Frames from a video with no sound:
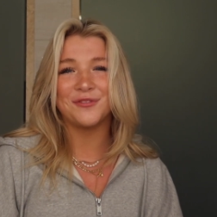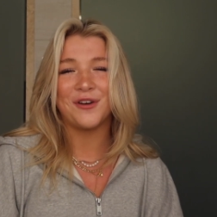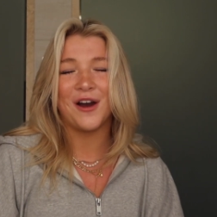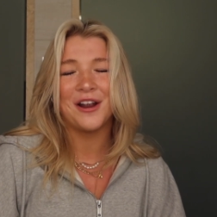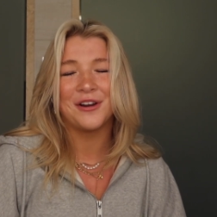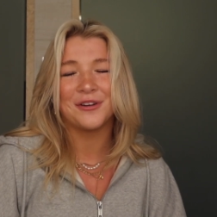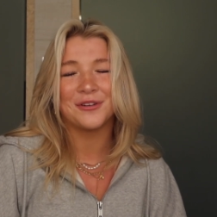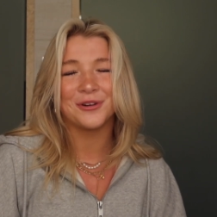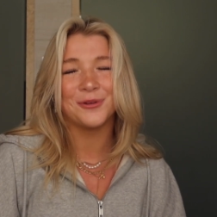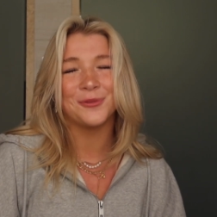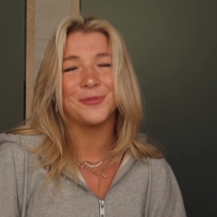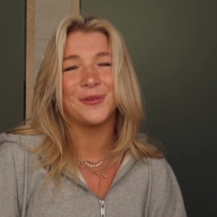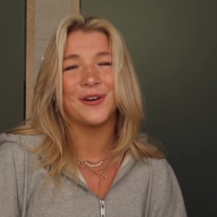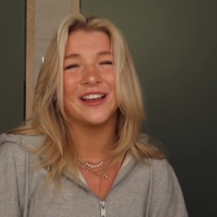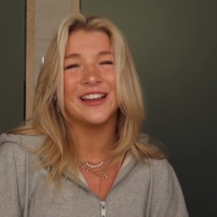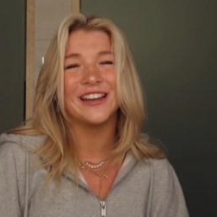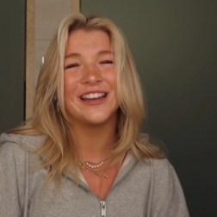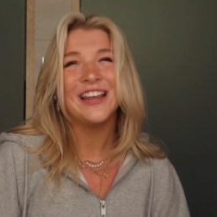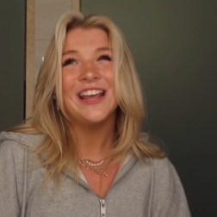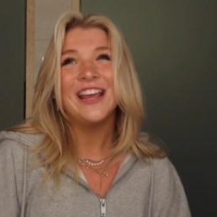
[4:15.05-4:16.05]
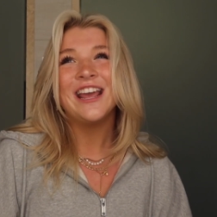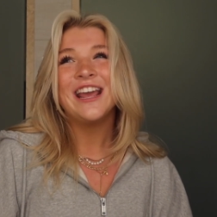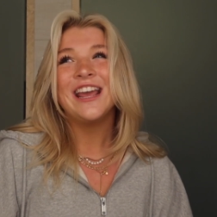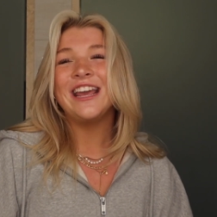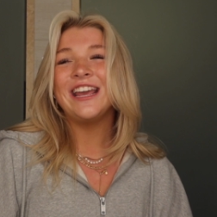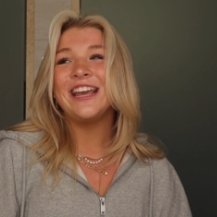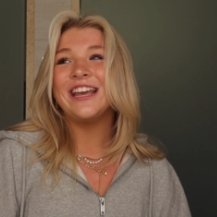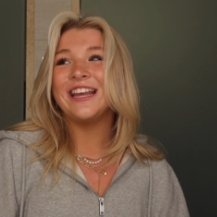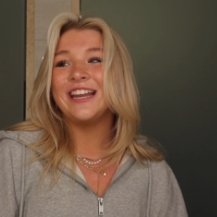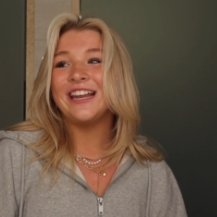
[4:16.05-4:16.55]
viral, but
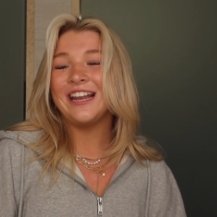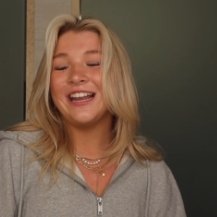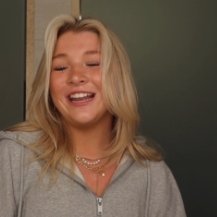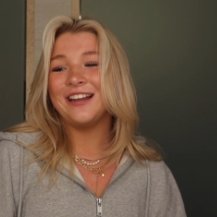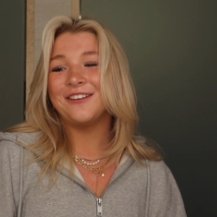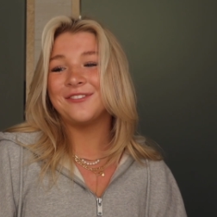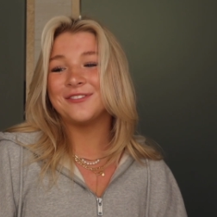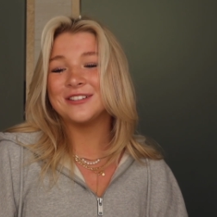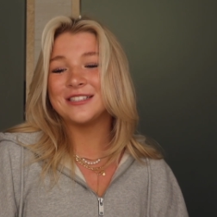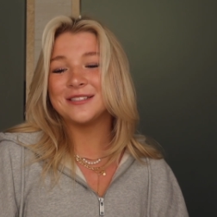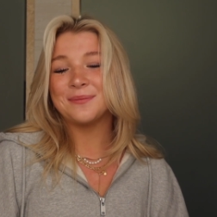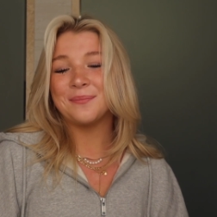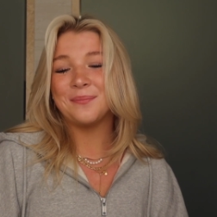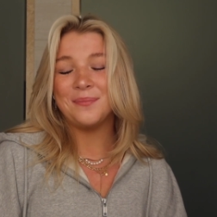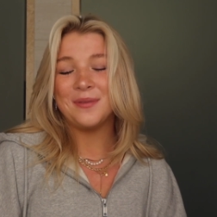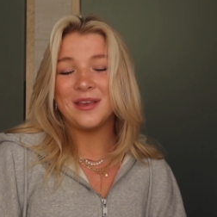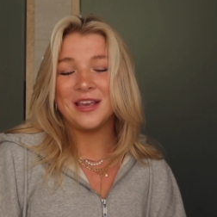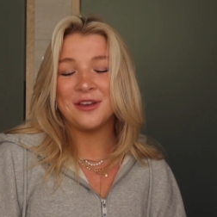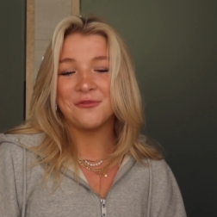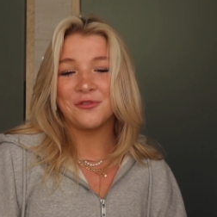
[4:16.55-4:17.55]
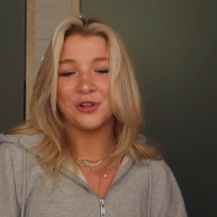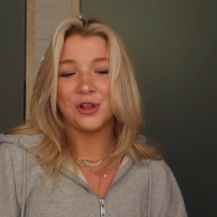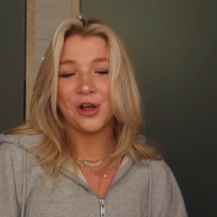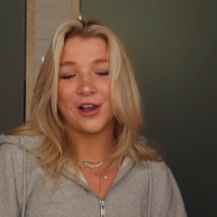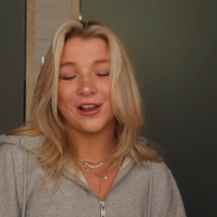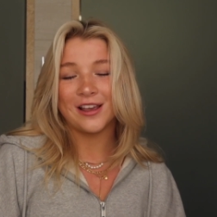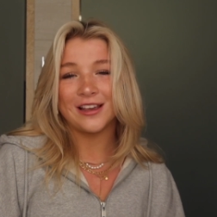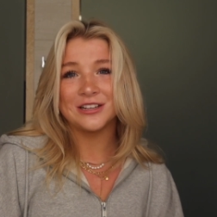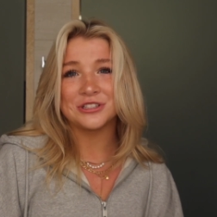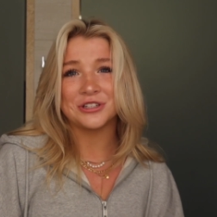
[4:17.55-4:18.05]
it, it was me
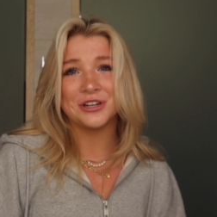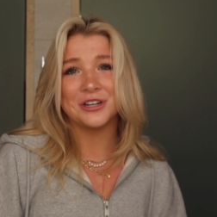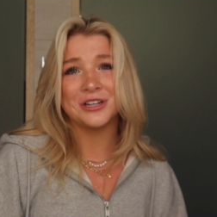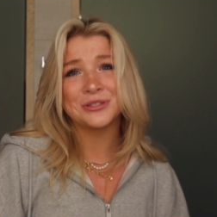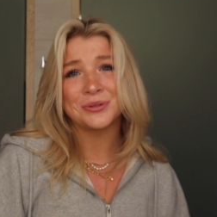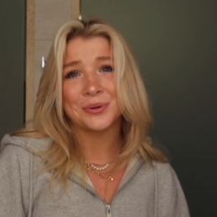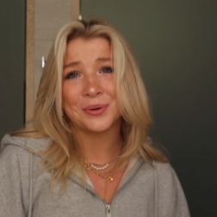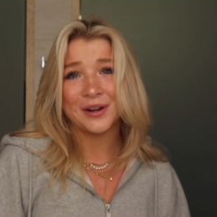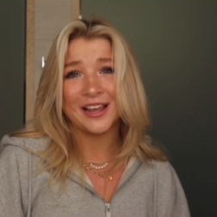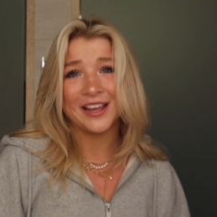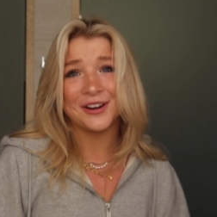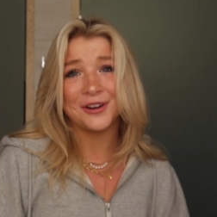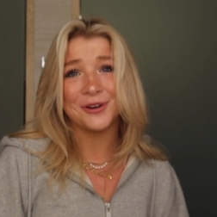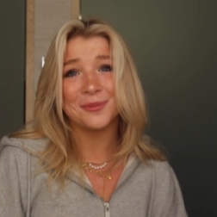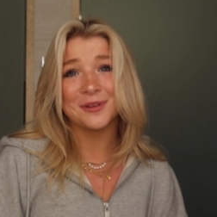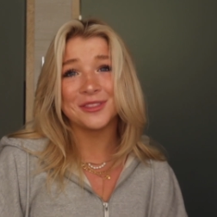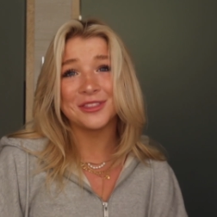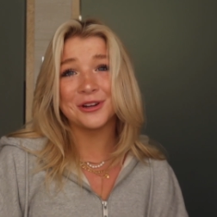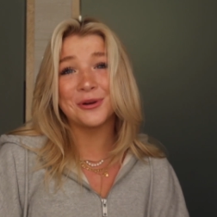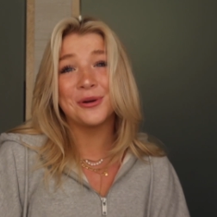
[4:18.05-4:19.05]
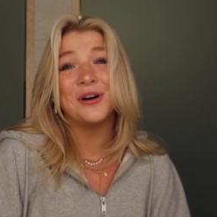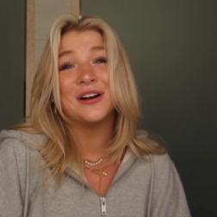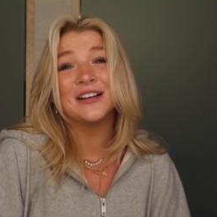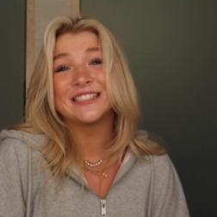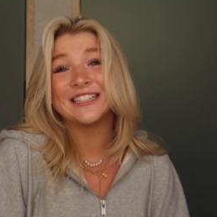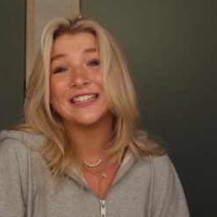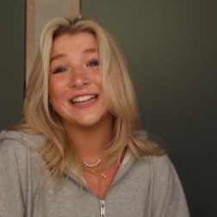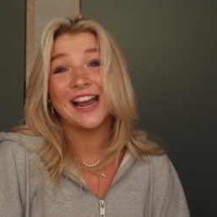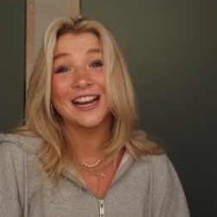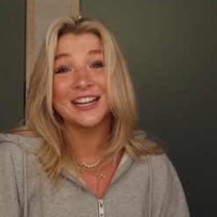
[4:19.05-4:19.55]
vlogging during a tornado, but there
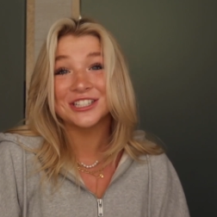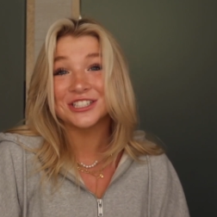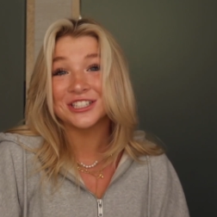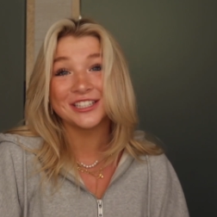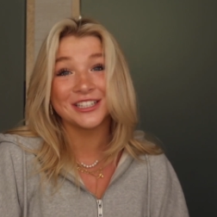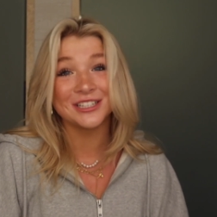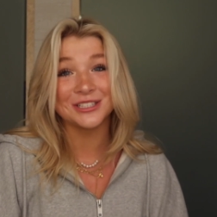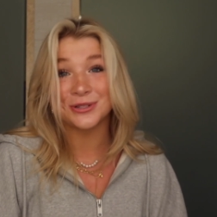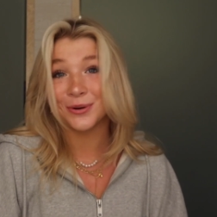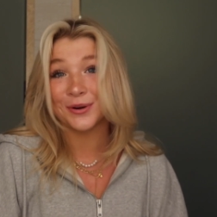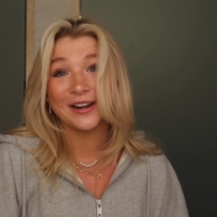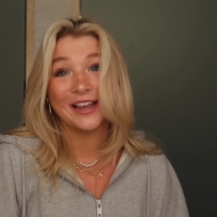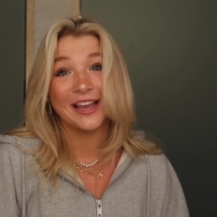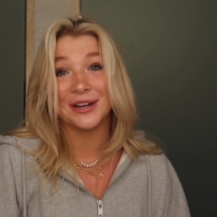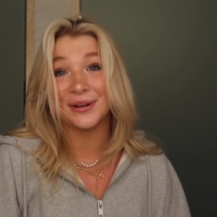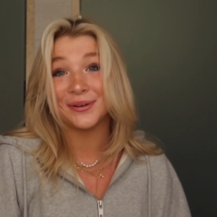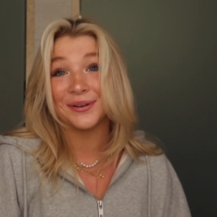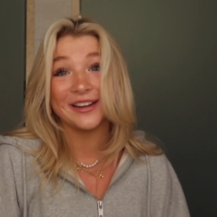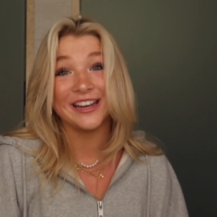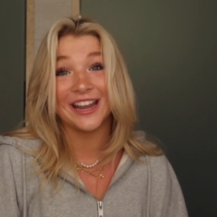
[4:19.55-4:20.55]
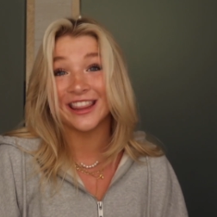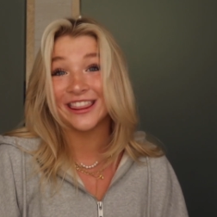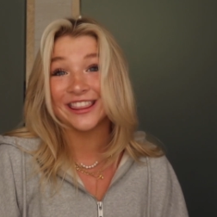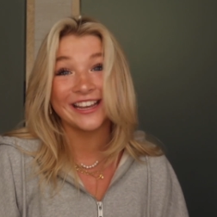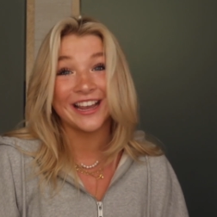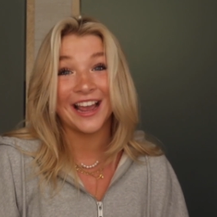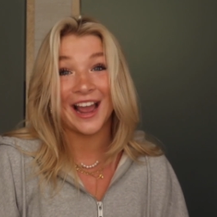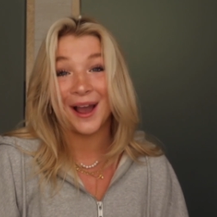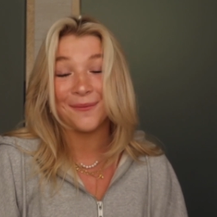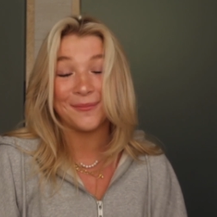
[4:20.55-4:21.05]
wasn't actually a tornado and
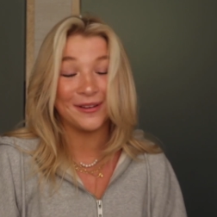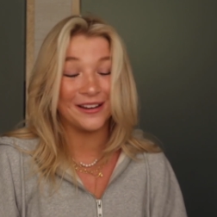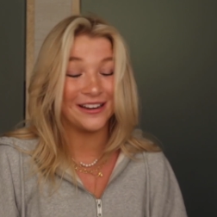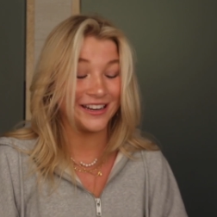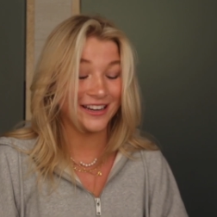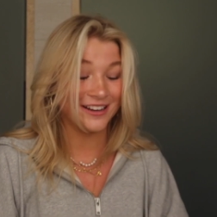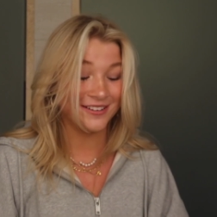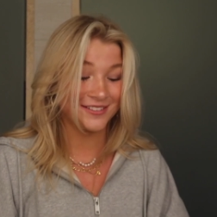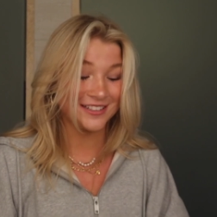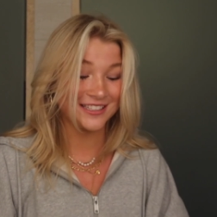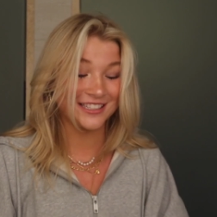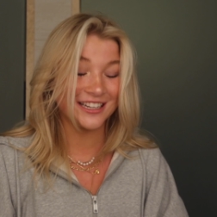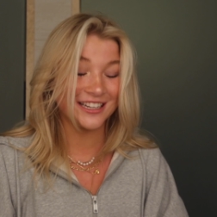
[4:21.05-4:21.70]
nothing happened and it was,